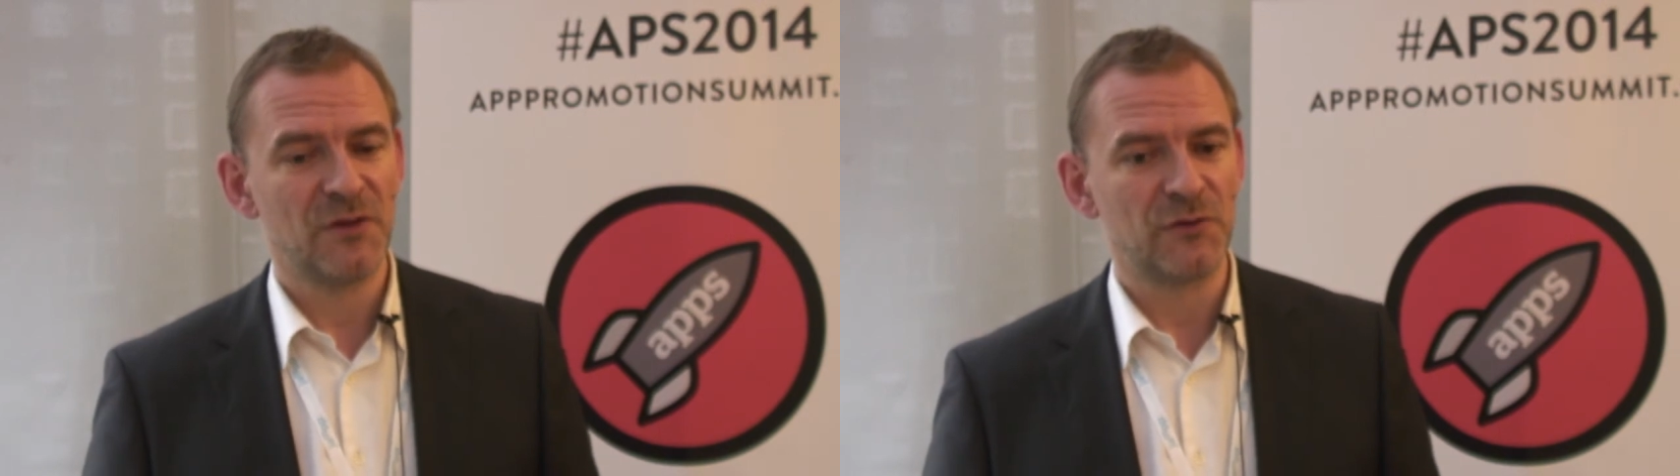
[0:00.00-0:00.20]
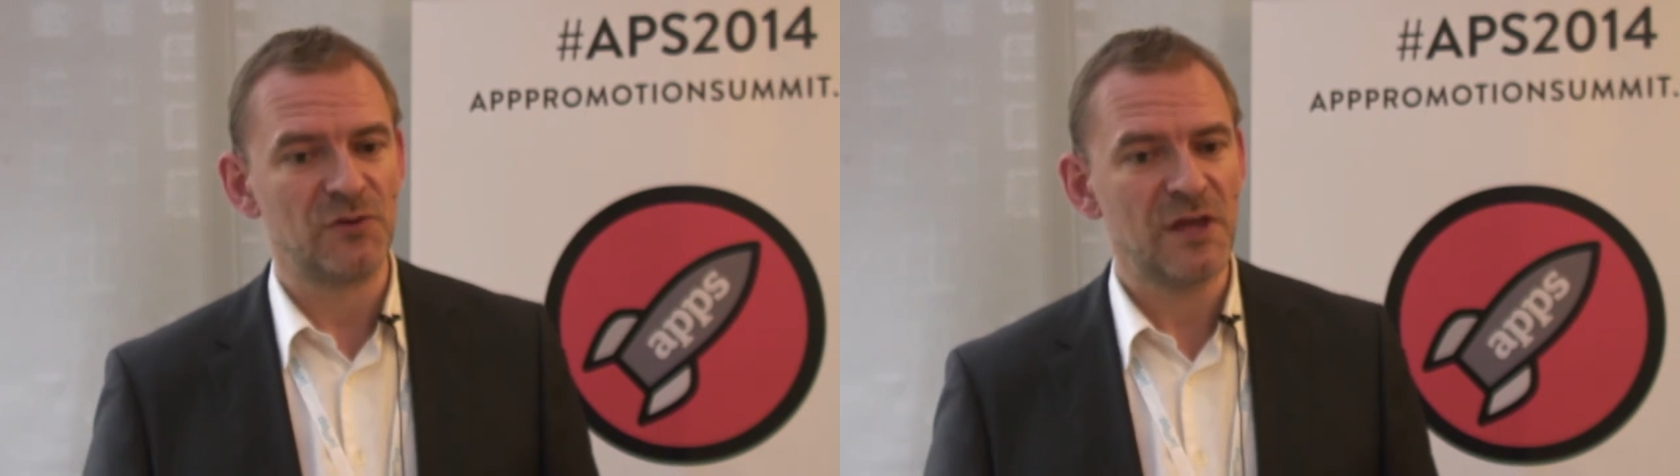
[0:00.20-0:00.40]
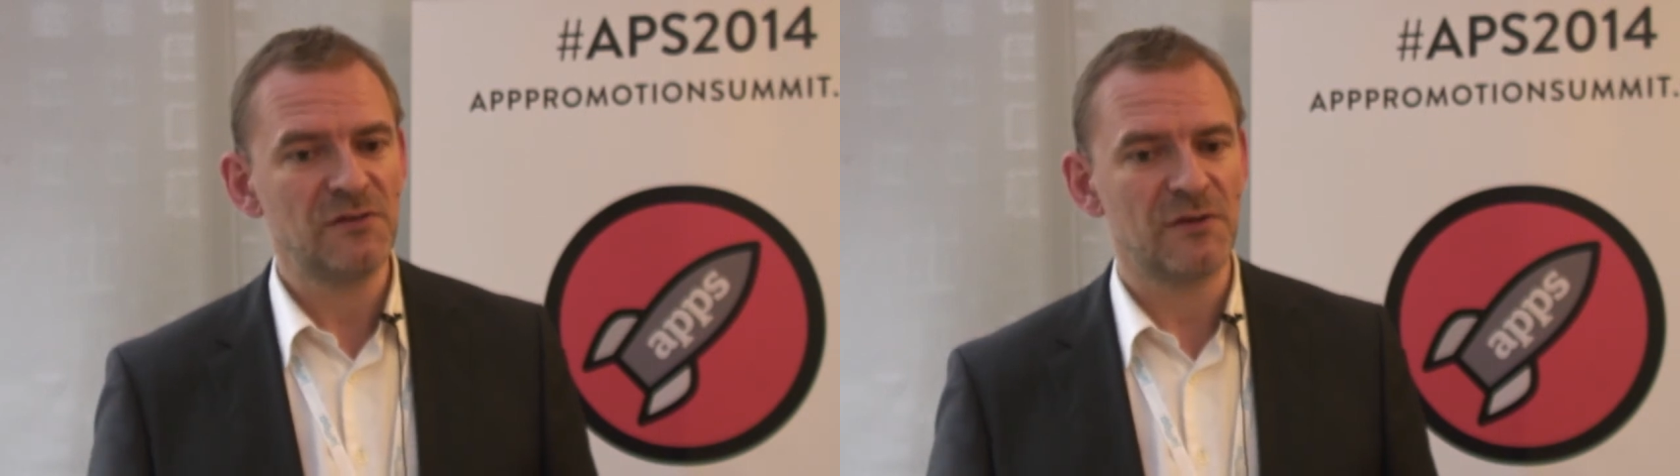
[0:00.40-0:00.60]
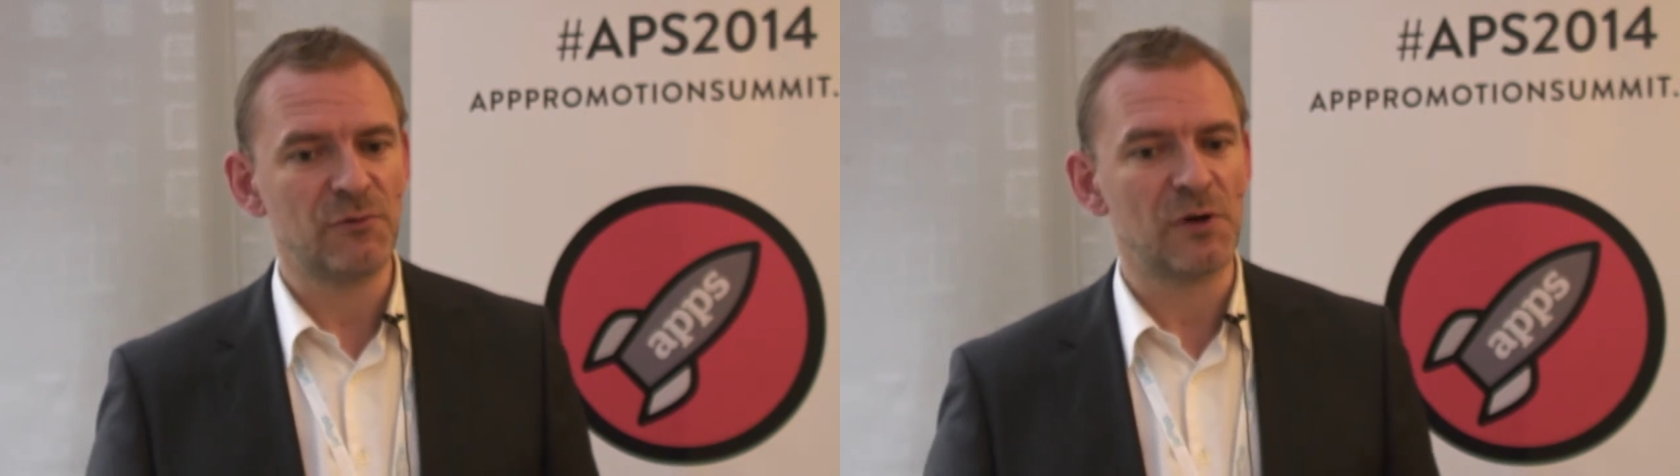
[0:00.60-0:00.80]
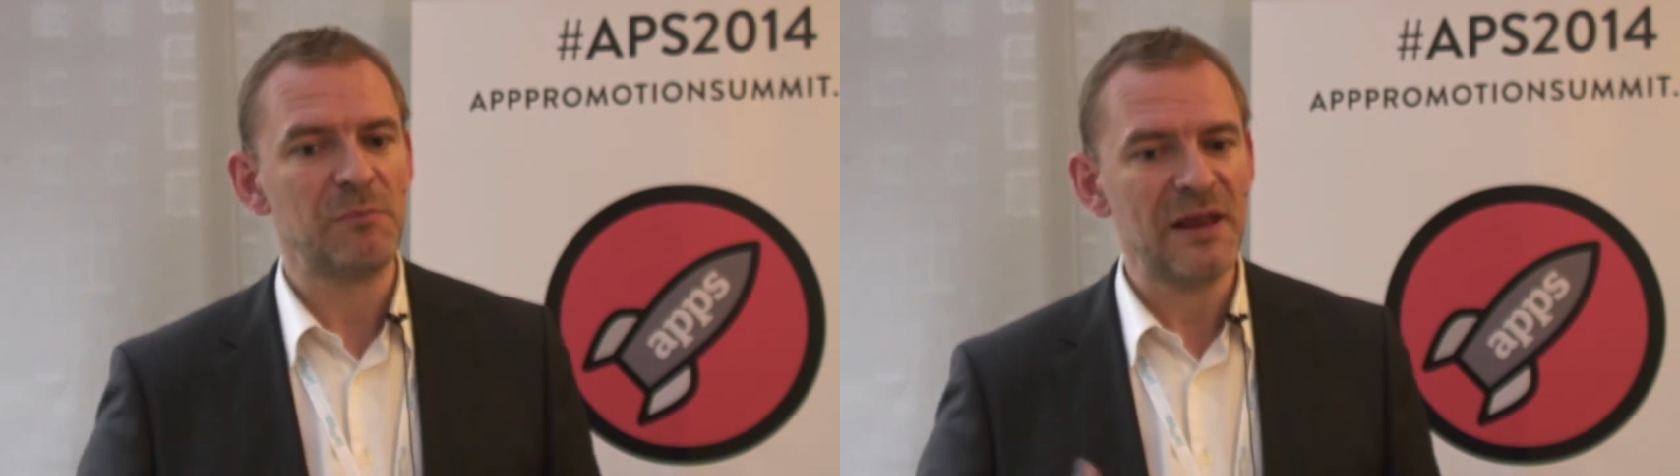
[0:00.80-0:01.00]
So native
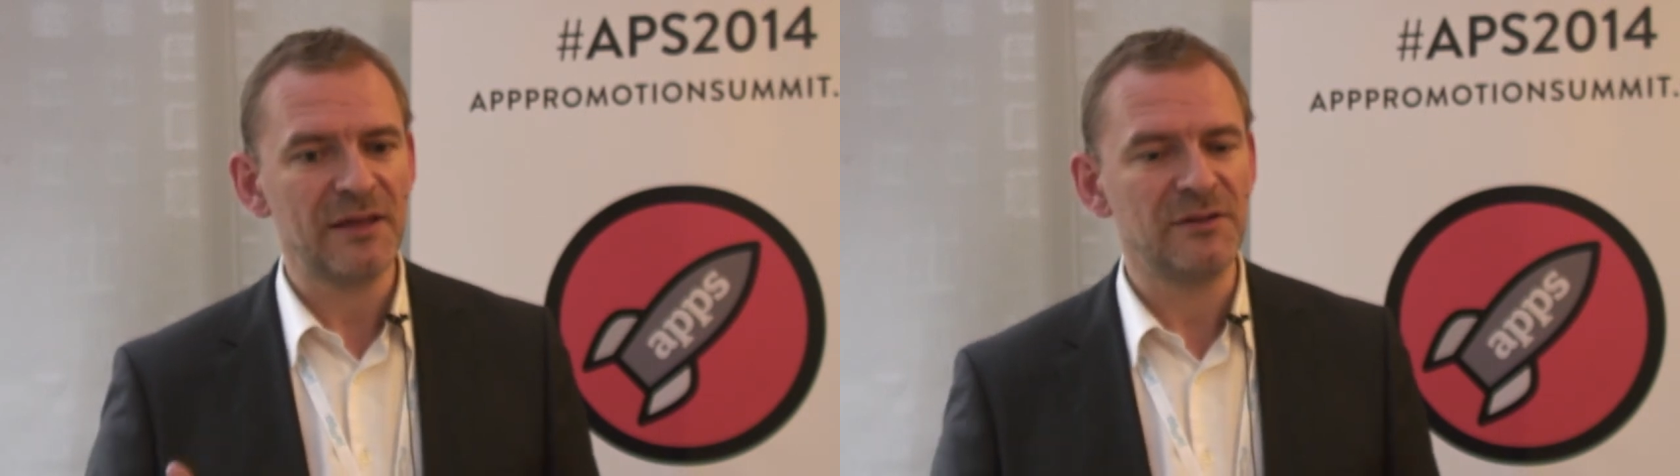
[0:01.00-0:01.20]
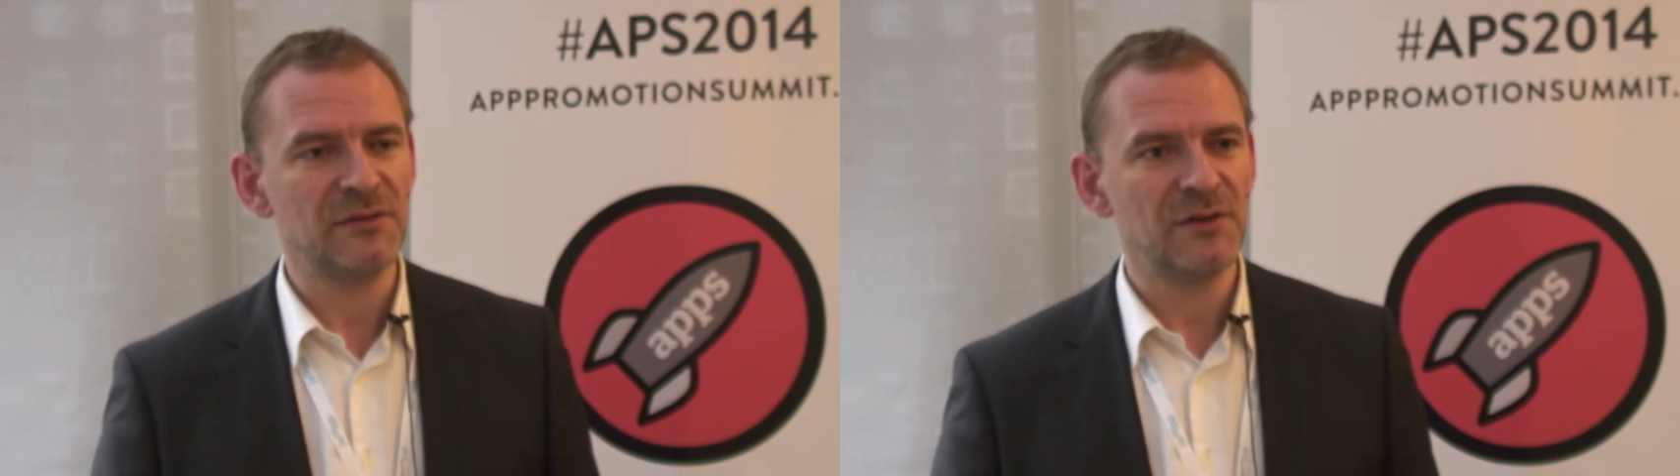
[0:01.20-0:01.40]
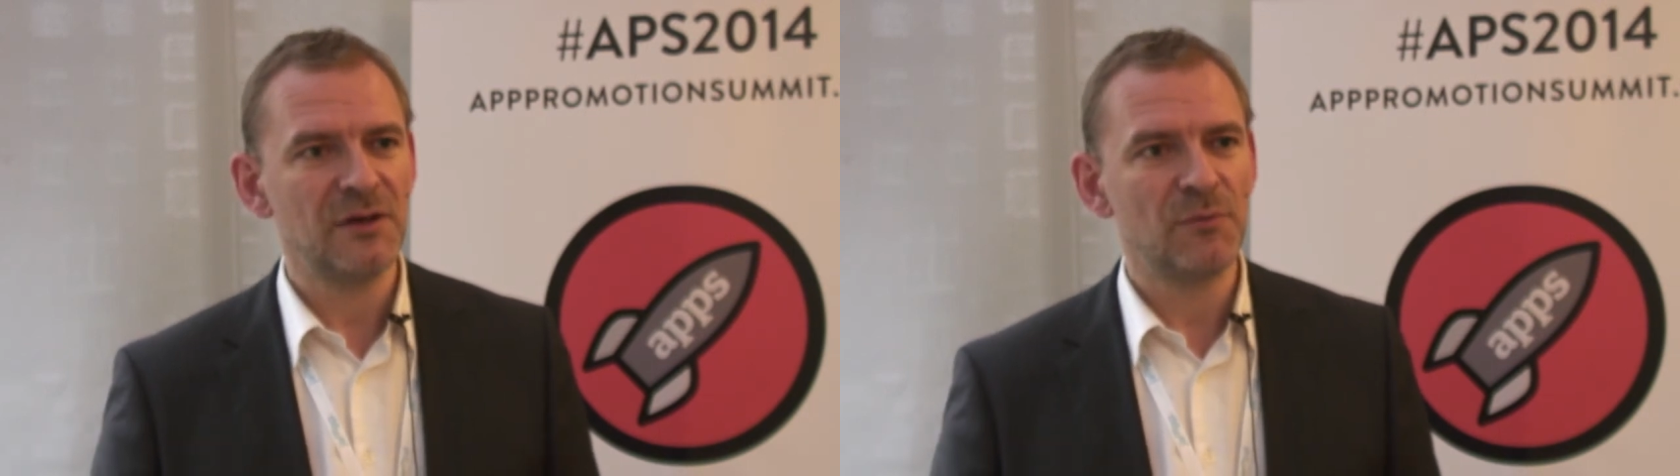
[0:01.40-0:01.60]
will blend,